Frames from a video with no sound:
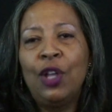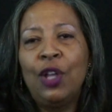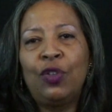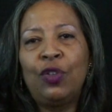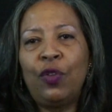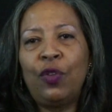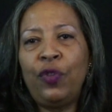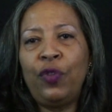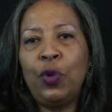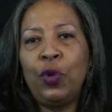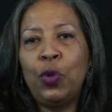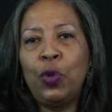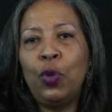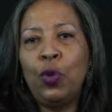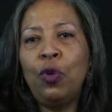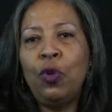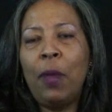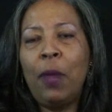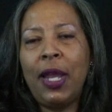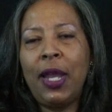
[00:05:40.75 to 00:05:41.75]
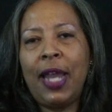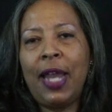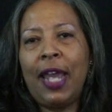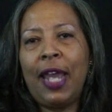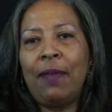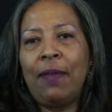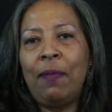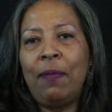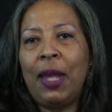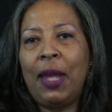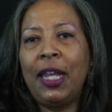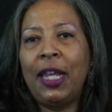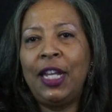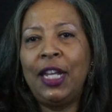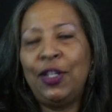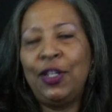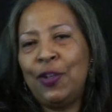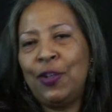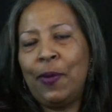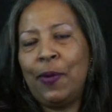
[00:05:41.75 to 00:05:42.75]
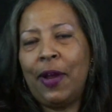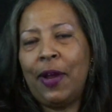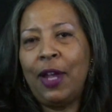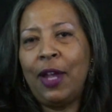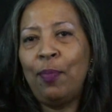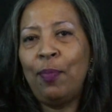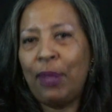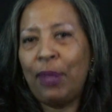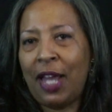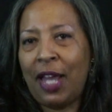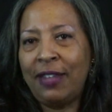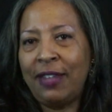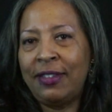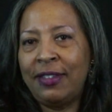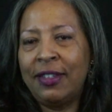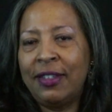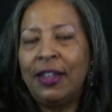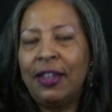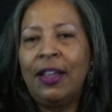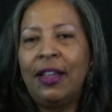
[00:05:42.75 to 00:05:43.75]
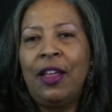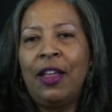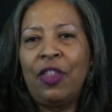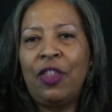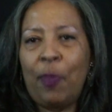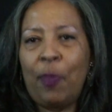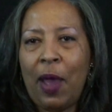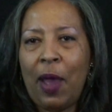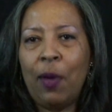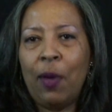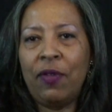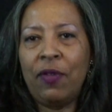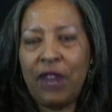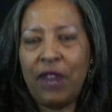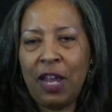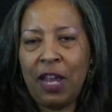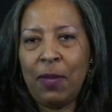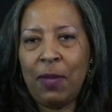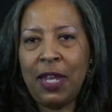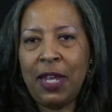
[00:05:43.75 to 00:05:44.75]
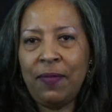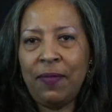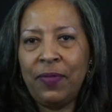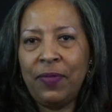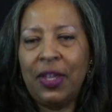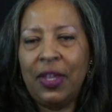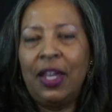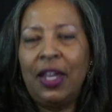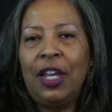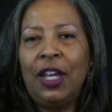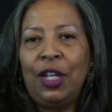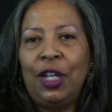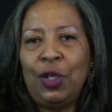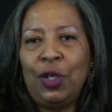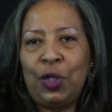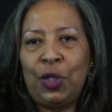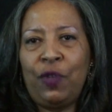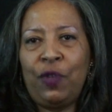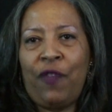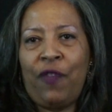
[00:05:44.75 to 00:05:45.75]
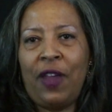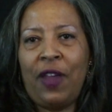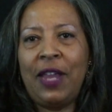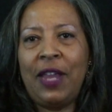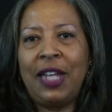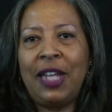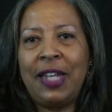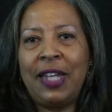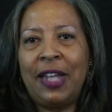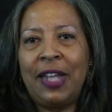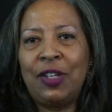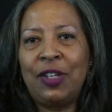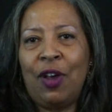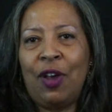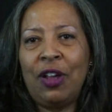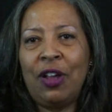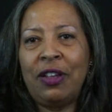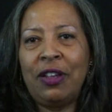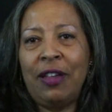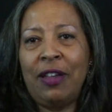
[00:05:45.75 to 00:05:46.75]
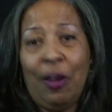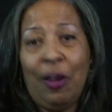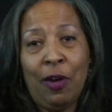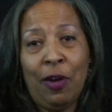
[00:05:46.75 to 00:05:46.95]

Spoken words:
So if you Google my name, Melanie DewBerry, plus The Power of Naming, you should find that TED Talk.